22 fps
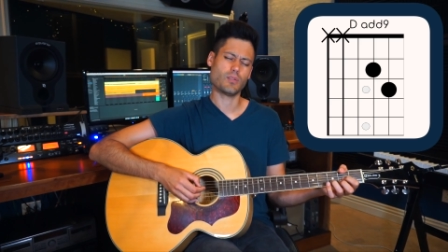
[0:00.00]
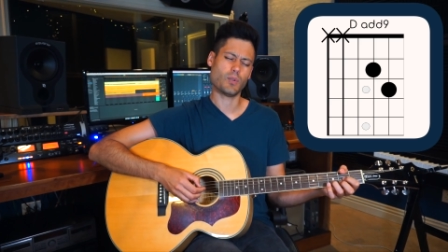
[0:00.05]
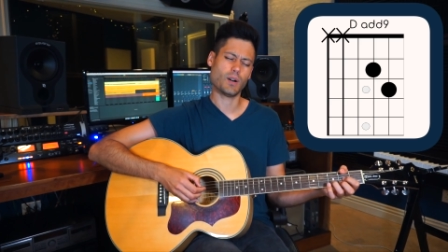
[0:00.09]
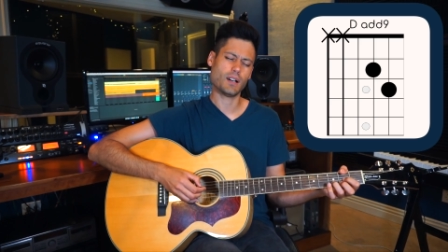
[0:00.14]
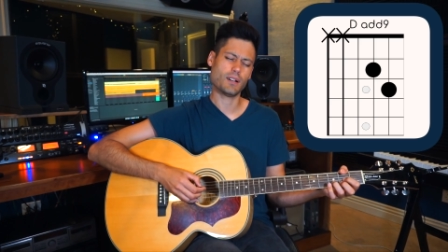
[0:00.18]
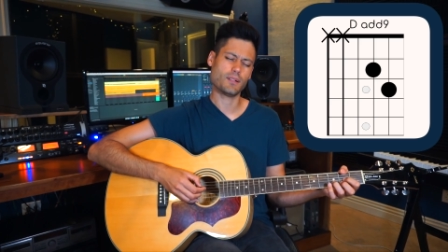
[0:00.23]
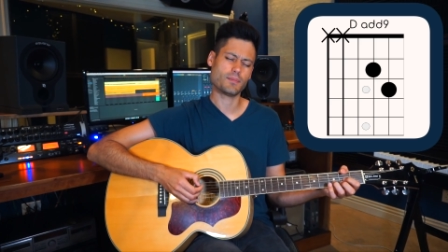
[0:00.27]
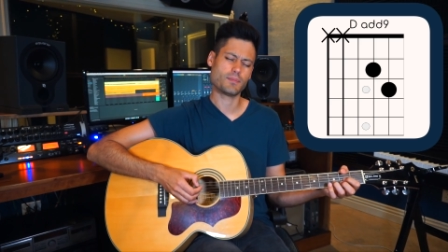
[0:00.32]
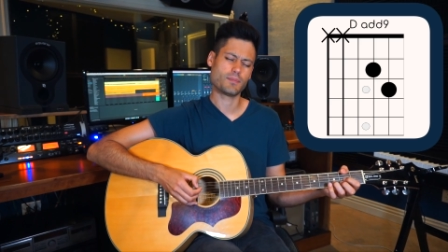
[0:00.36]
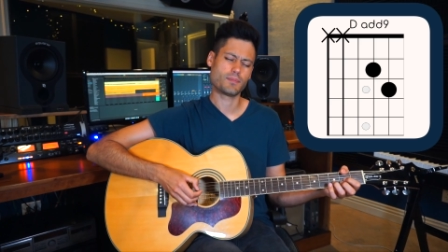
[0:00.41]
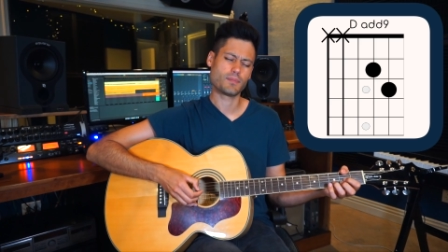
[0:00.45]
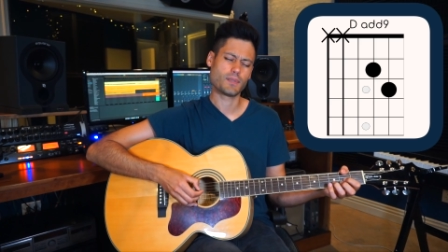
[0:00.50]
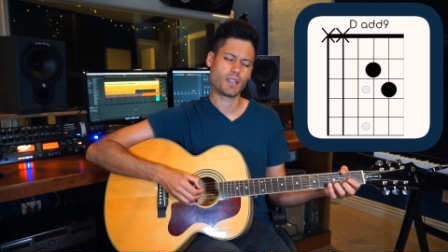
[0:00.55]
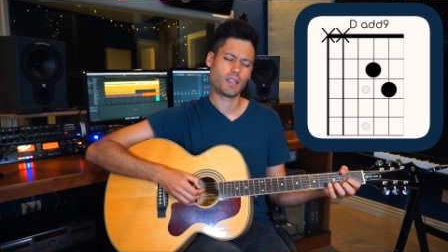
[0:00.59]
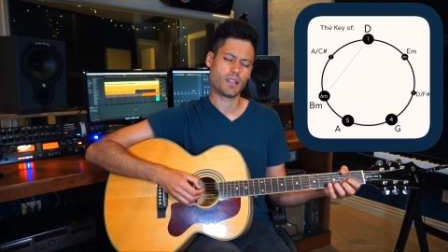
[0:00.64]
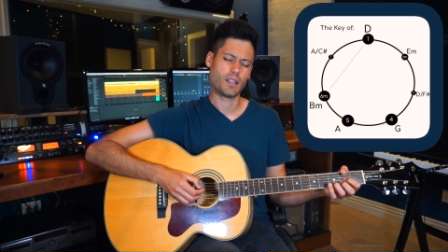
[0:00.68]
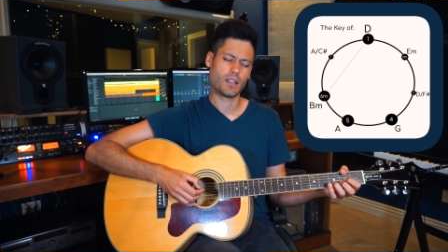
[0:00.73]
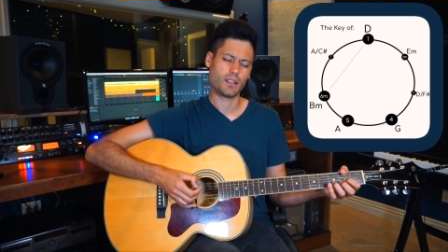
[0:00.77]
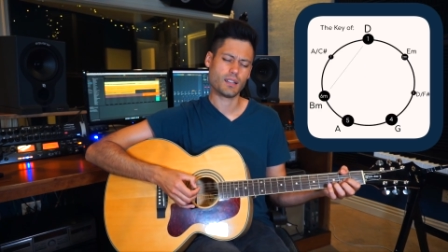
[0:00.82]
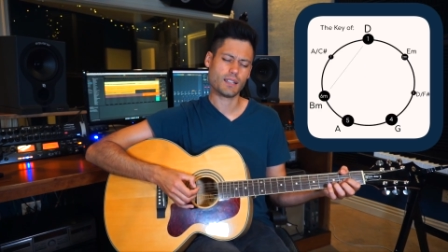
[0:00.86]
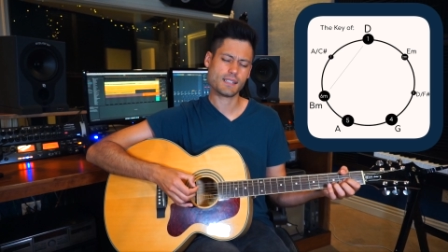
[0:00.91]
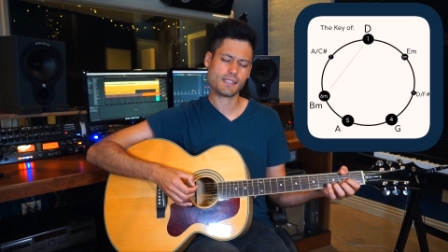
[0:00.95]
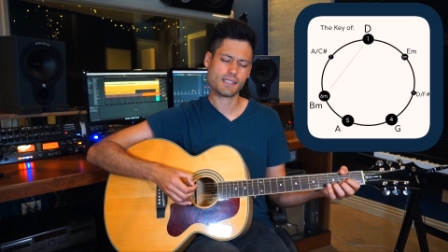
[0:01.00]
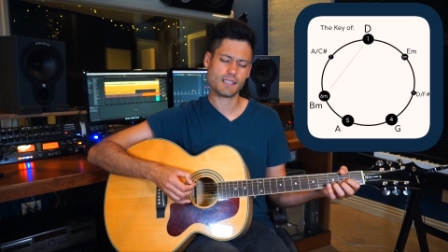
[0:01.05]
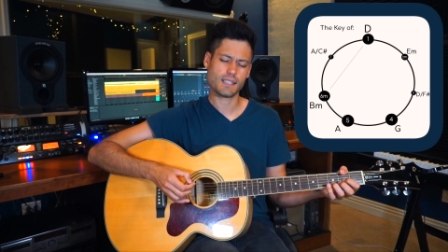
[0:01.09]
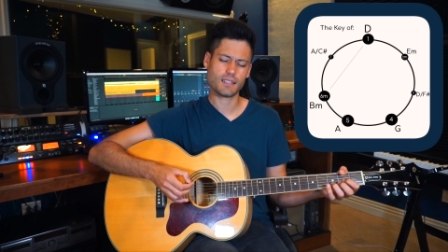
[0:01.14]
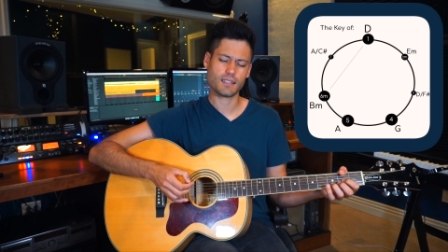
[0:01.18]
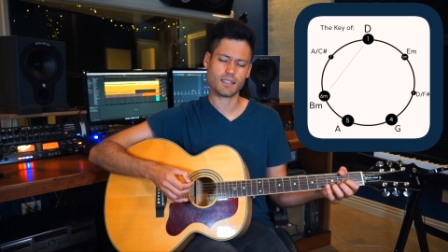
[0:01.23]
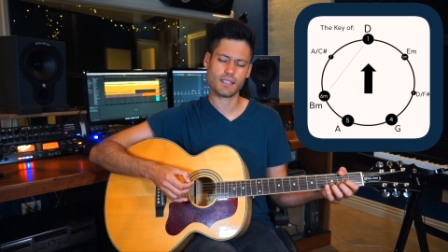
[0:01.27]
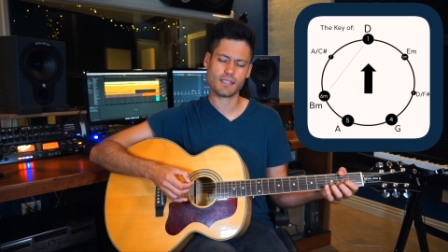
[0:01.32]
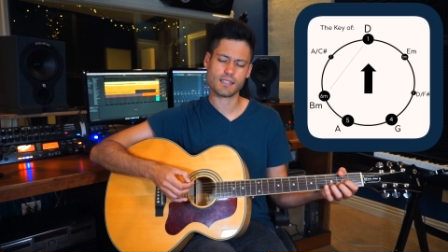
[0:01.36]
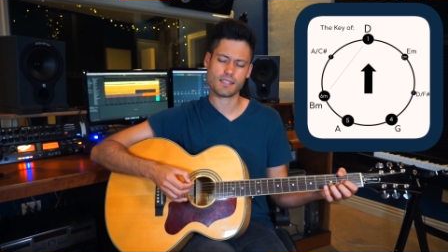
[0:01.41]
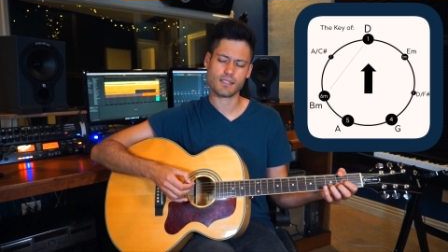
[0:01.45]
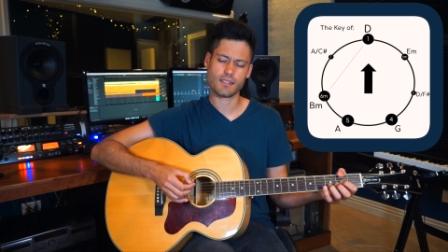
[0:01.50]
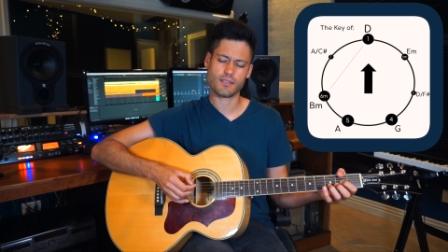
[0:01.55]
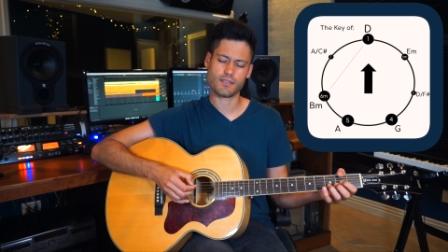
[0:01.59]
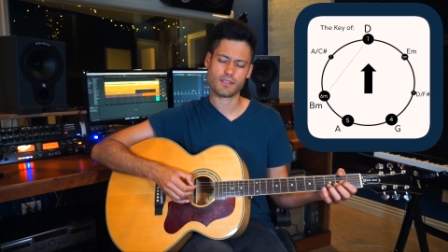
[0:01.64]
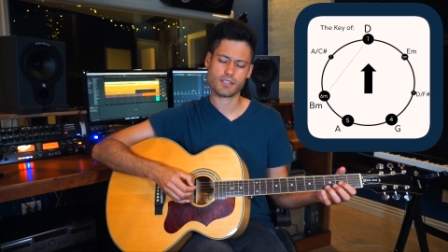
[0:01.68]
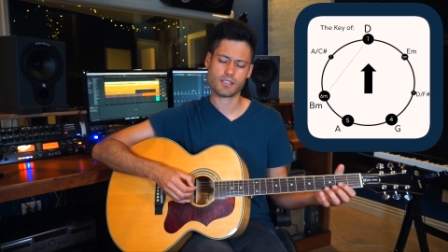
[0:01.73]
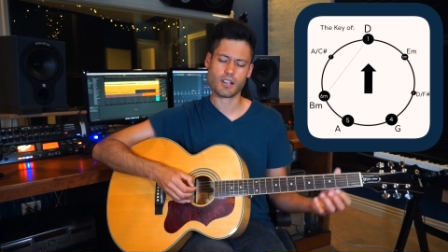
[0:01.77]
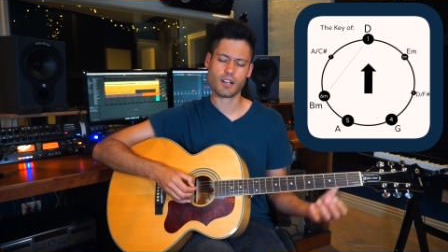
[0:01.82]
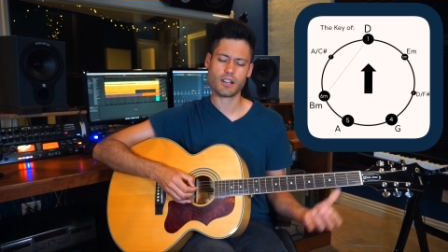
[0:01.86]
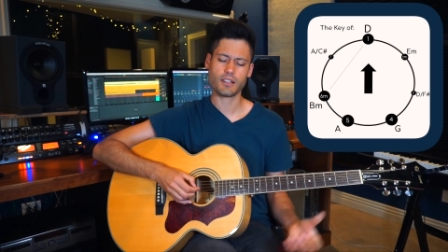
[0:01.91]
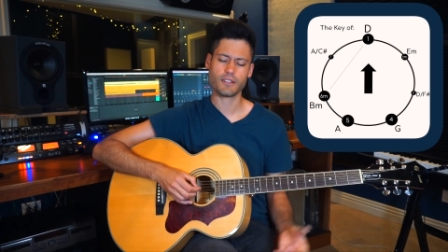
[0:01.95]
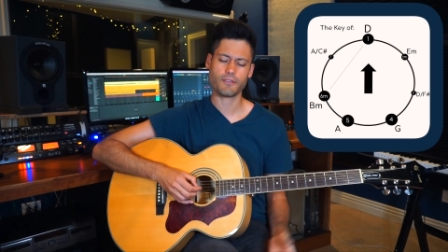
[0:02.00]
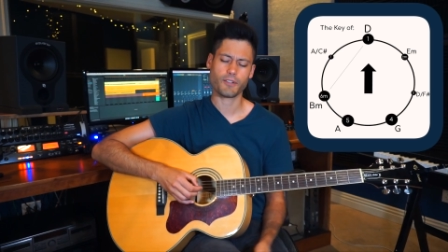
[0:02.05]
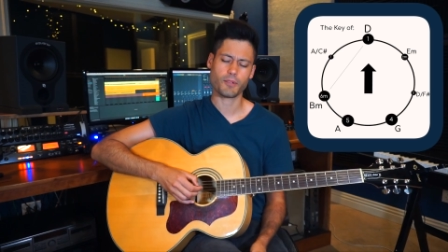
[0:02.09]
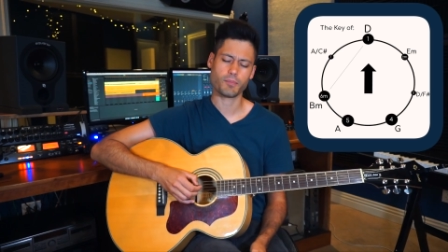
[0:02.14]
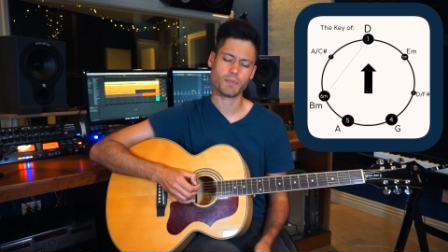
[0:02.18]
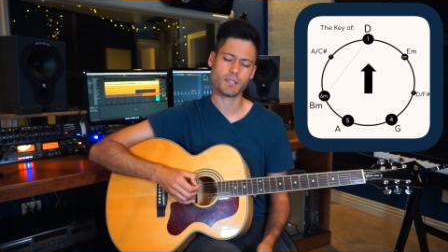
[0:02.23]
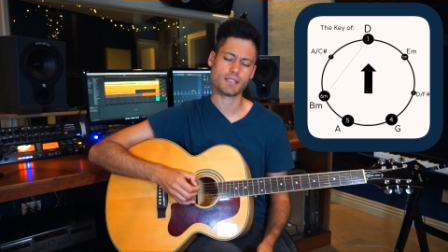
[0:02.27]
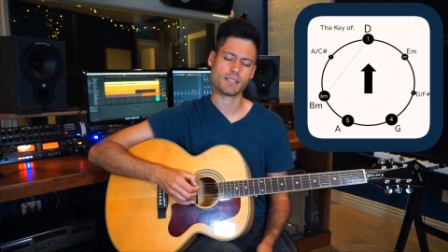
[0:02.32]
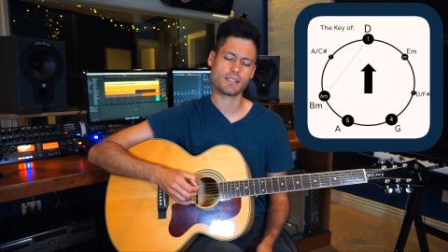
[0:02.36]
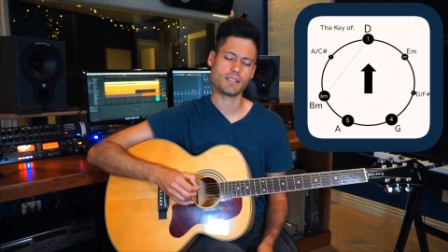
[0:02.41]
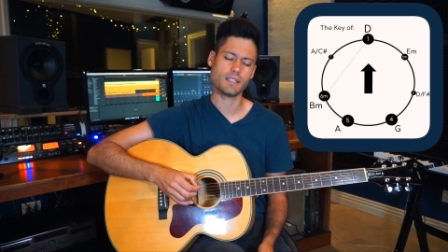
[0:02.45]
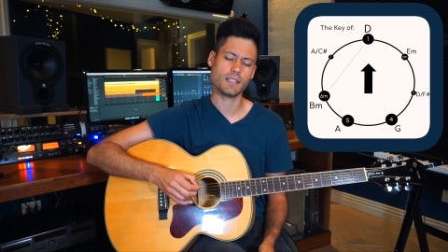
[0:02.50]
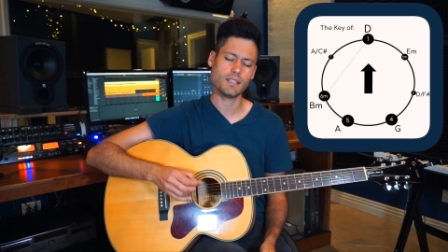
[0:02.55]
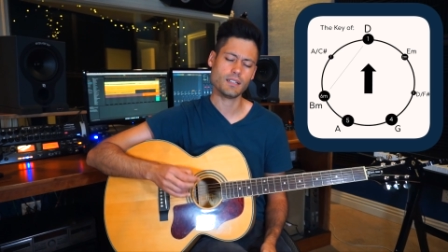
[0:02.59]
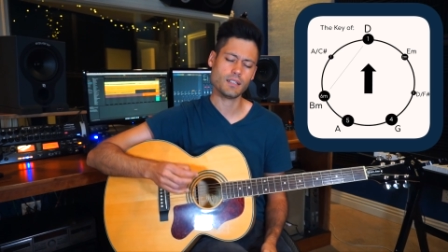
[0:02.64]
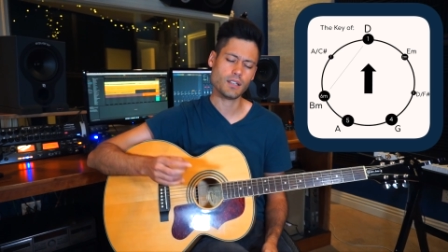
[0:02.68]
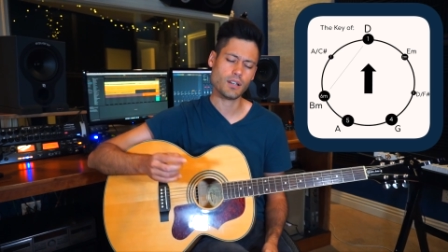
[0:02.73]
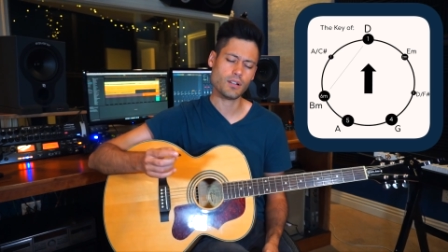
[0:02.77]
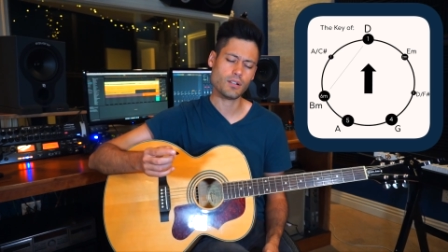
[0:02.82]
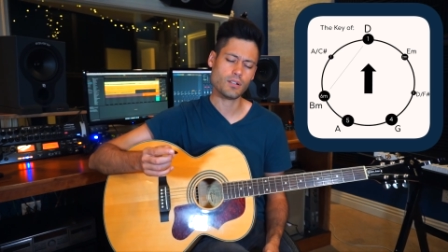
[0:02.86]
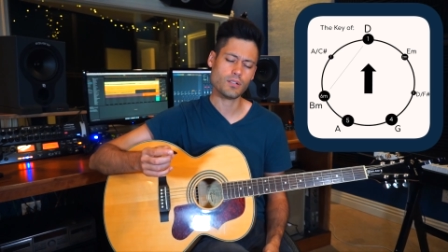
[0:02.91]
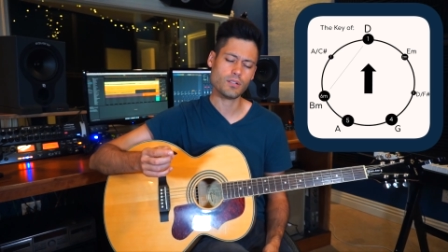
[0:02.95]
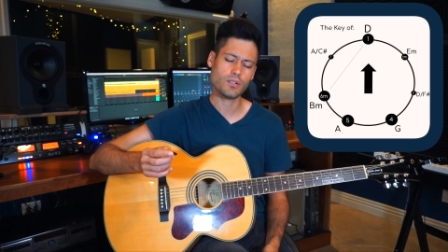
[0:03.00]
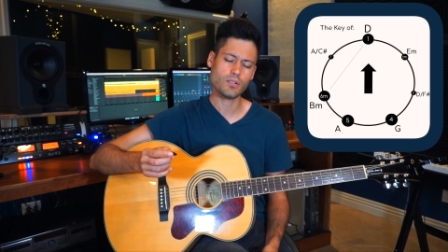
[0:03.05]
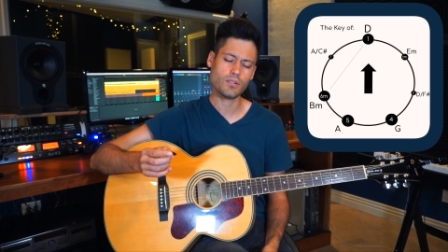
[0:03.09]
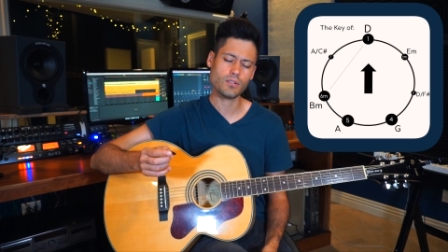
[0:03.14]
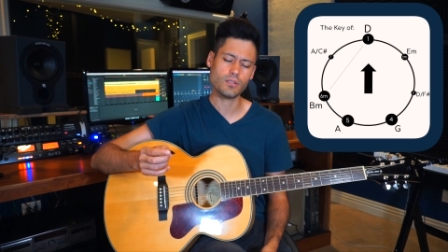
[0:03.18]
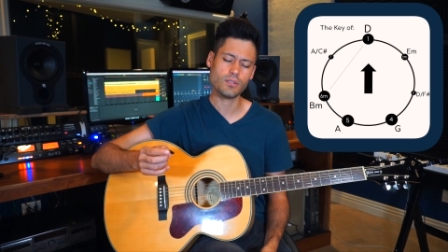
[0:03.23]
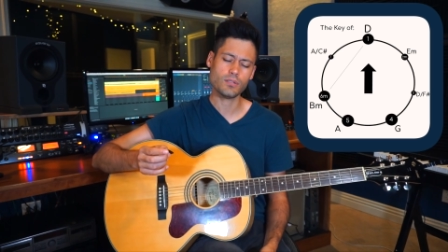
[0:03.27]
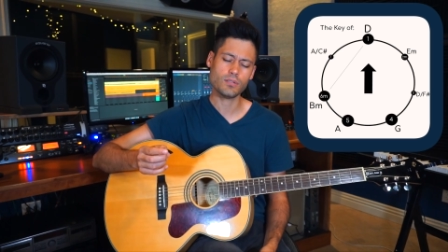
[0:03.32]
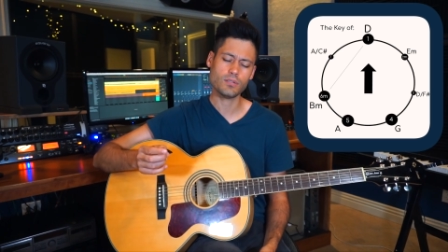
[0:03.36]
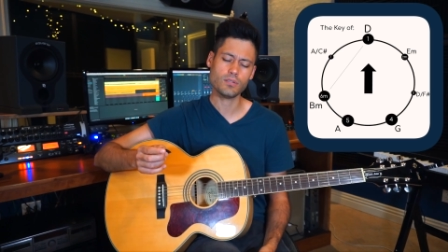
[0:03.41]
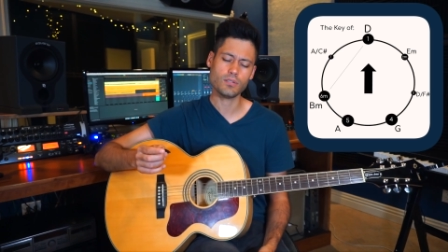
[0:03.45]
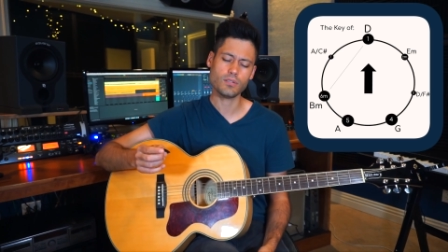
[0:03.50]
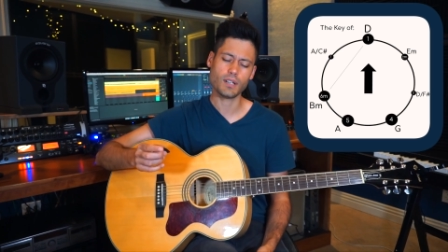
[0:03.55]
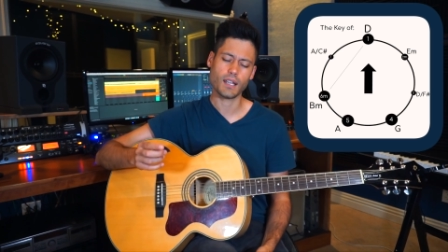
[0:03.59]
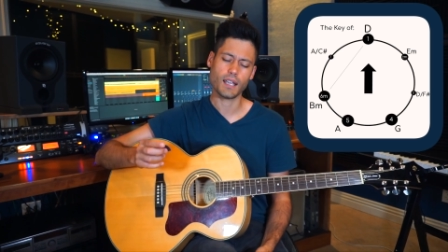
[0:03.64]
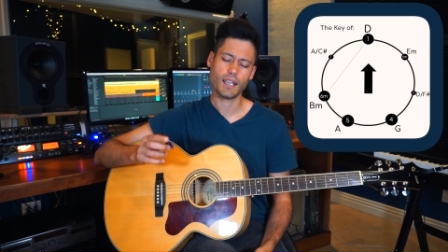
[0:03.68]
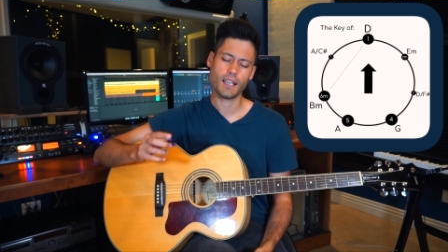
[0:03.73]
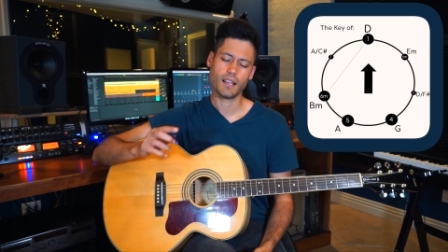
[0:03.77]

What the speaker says: Well, let's sing this starting from this D note.